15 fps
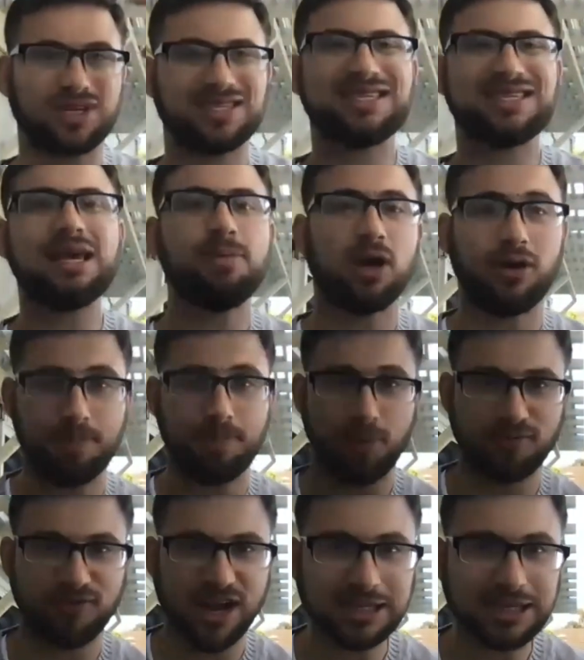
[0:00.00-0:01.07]
was seemingly
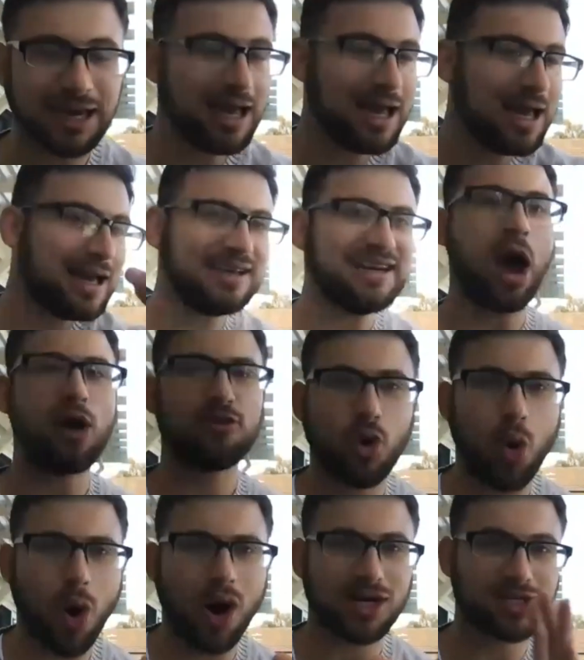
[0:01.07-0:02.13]
perfect. Now, of
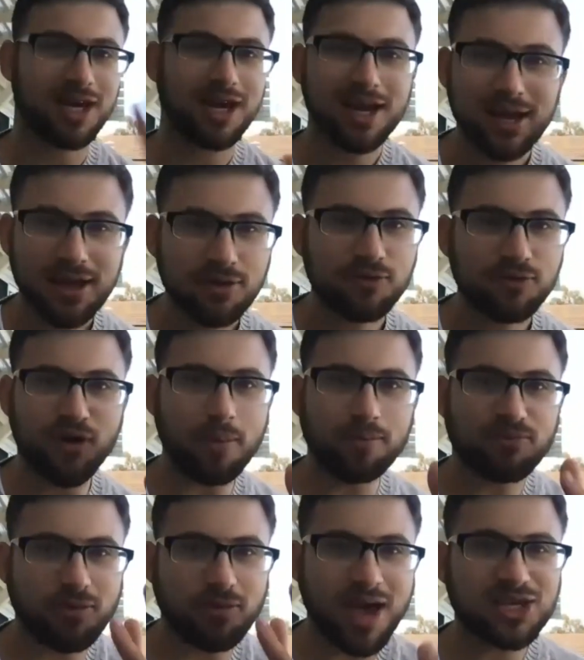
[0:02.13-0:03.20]
course,
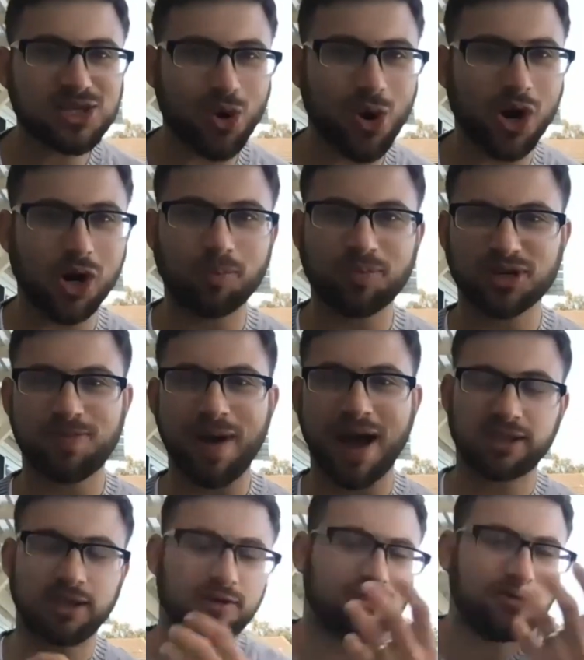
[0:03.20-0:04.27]
from a historical
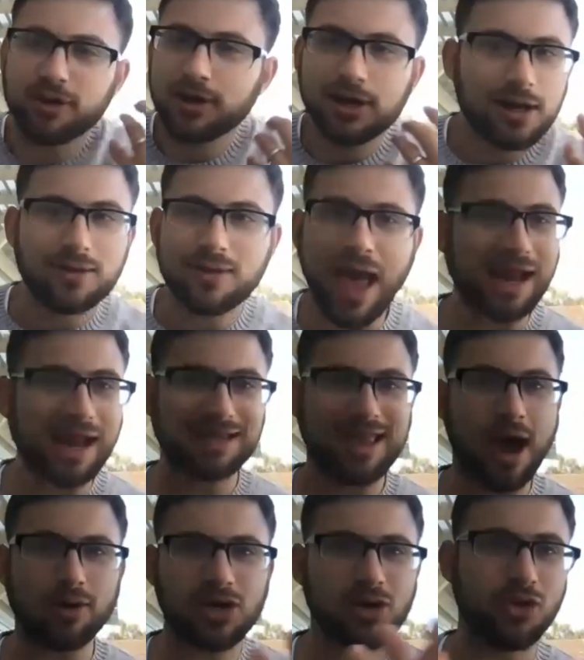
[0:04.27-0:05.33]
perspective, I can
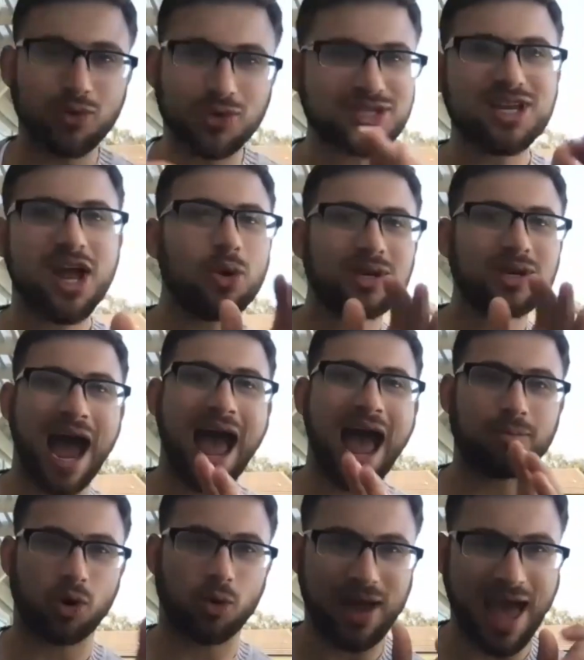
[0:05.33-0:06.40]
tell you there was no
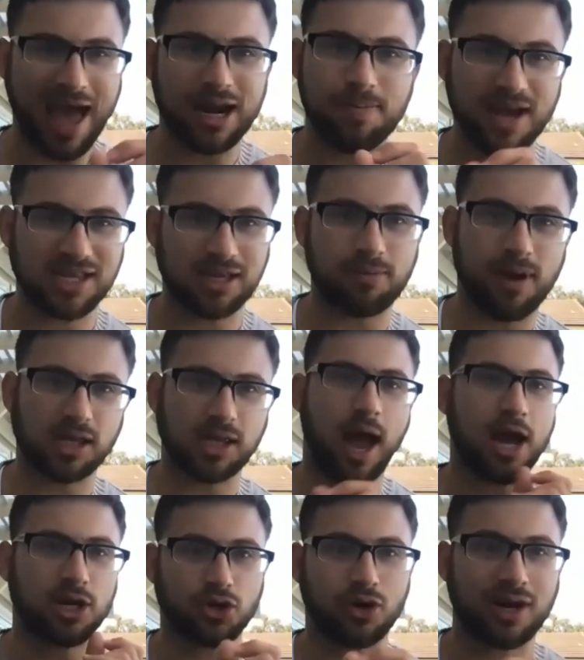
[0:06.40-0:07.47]
time where we had a Beit
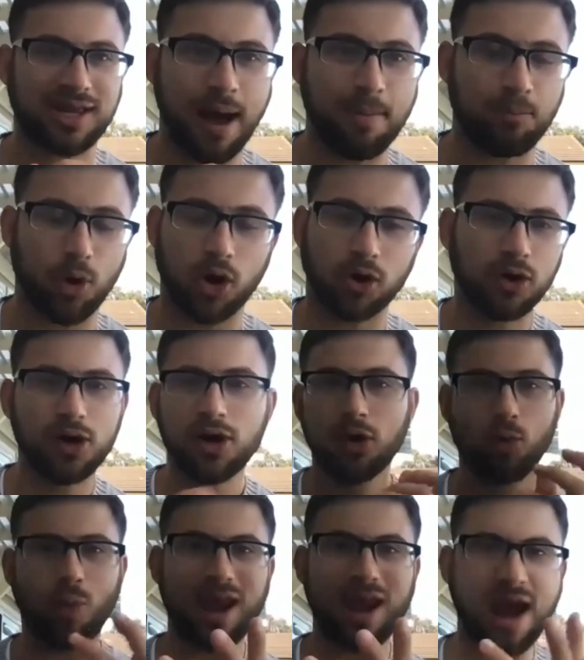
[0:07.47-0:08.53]
HaMikdash or a temple
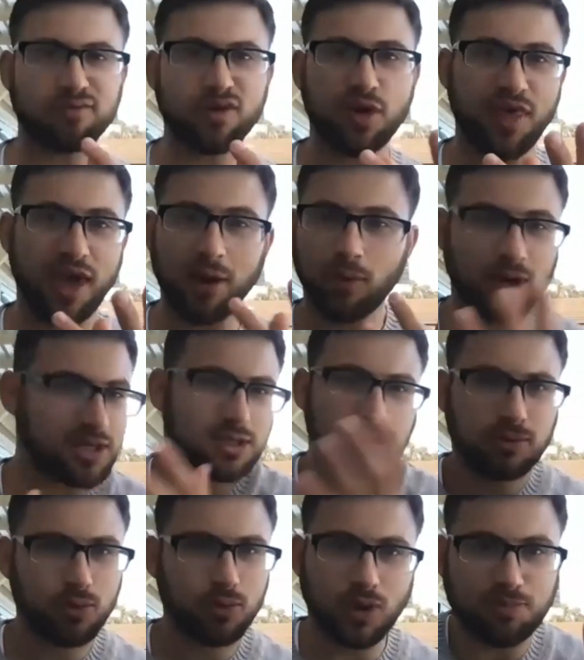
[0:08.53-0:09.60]
when everything
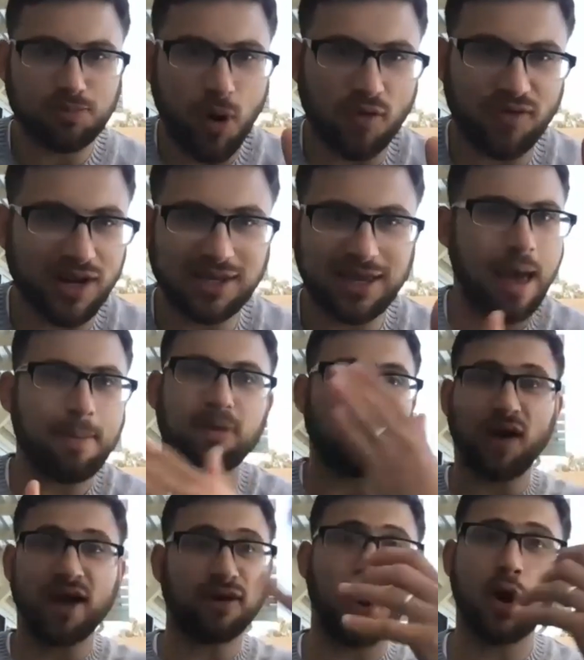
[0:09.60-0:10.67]
was perfect. I mean,
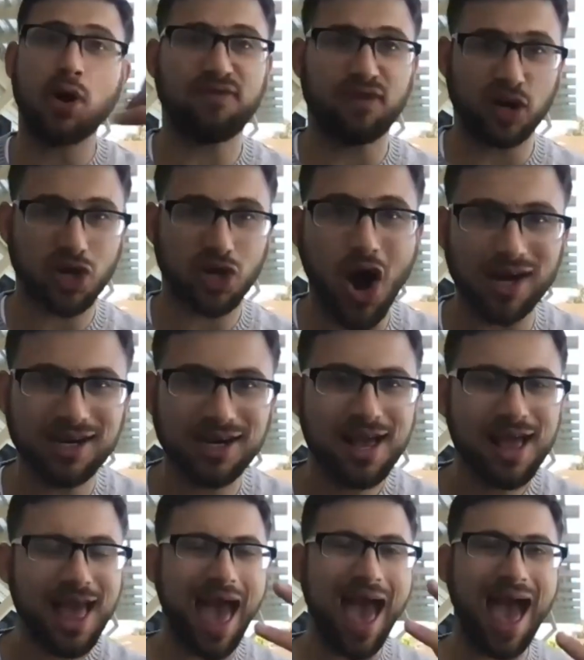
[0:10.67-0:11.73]
let alone even good.
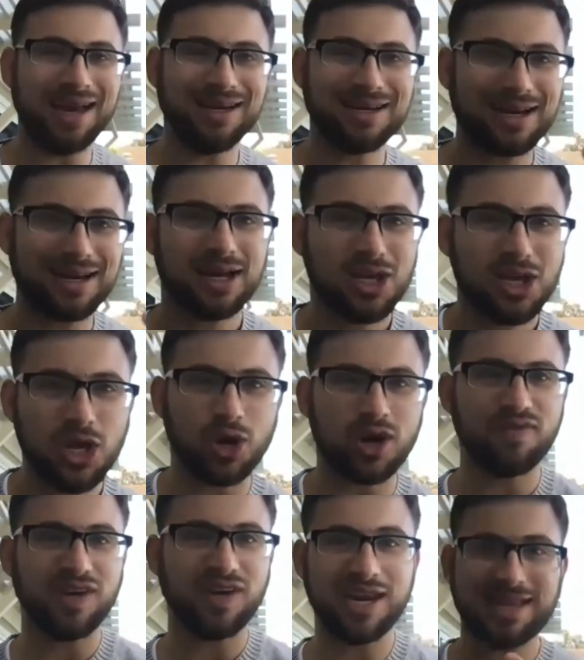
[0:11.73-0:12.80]
And you don't
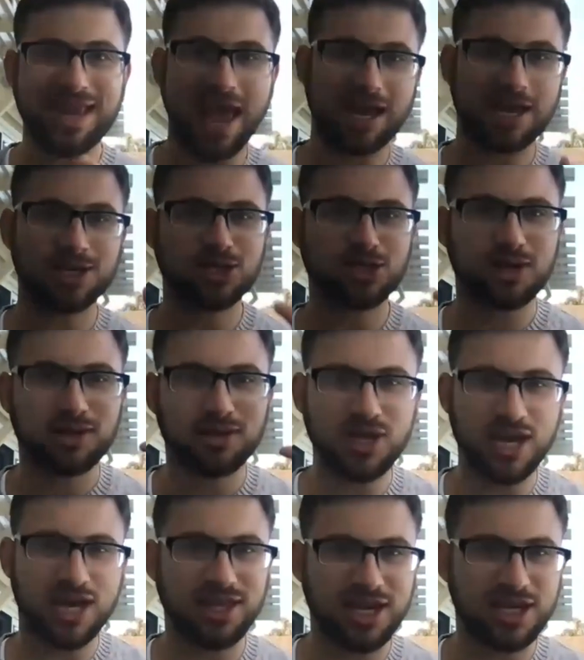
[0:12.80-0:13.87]
even need to take
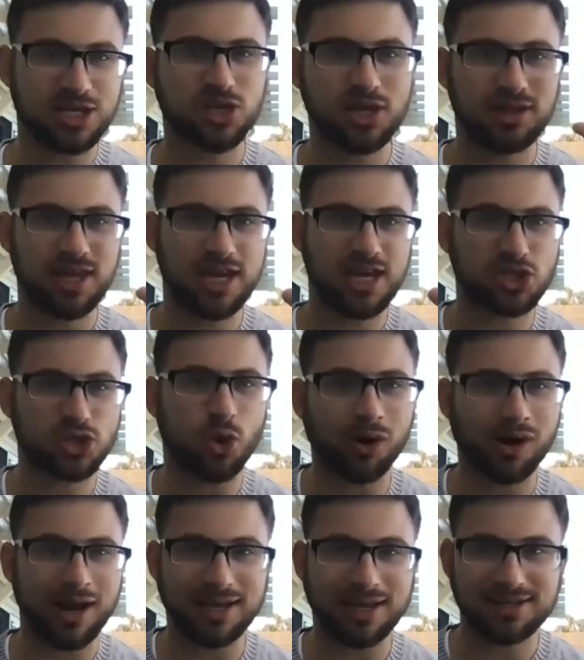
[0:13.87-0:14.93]
the
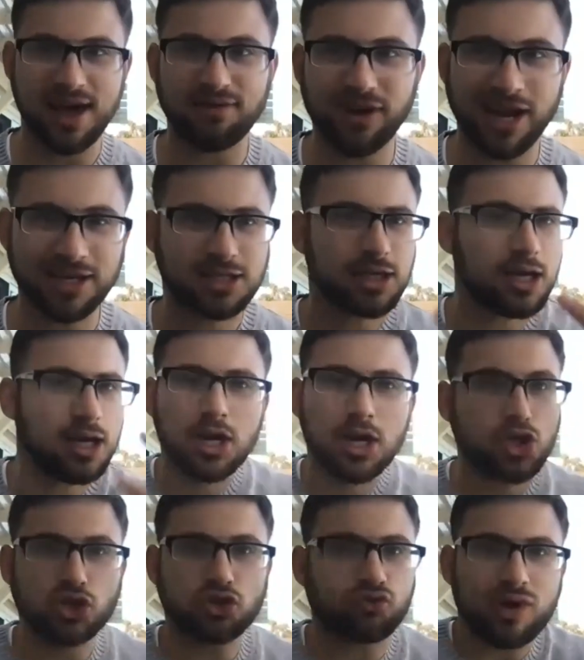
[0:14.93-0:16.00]
historian's evidence.
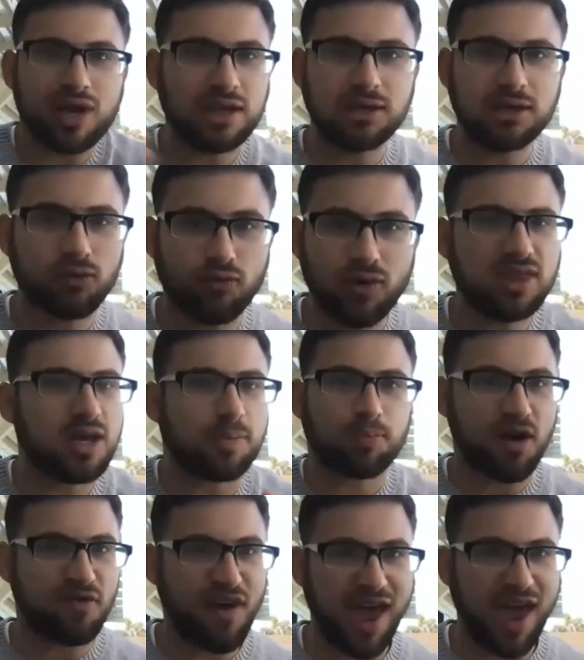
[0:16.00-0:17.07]
Just read the
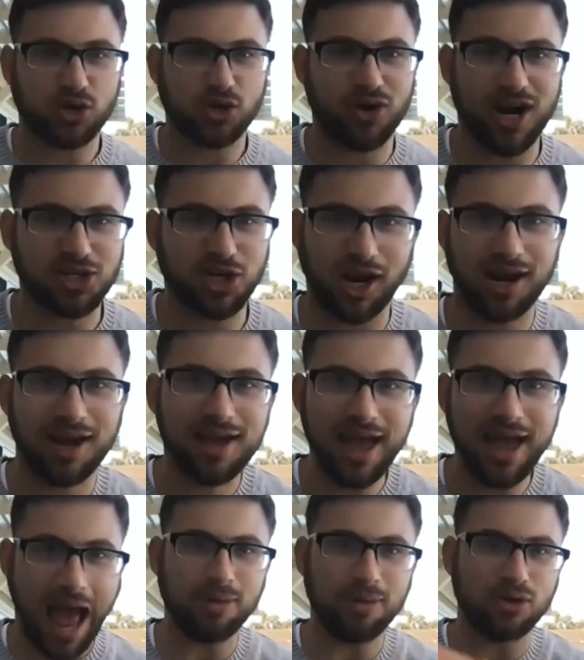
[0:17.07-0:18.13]
prophetic tradition.
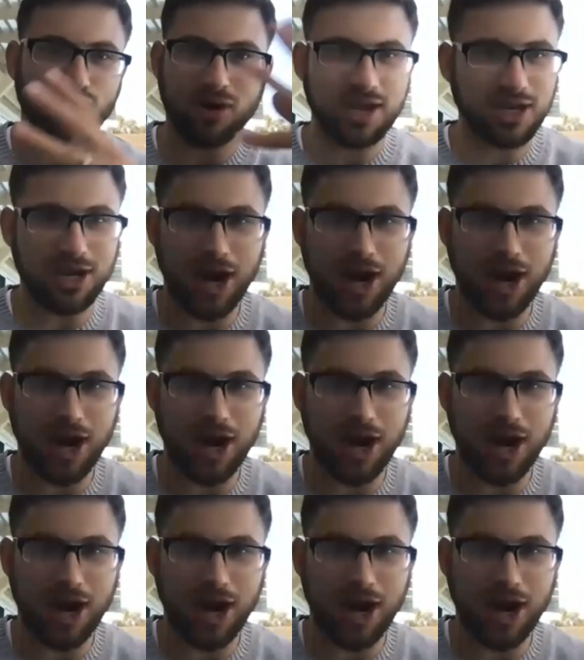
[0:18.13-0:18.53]
I mean,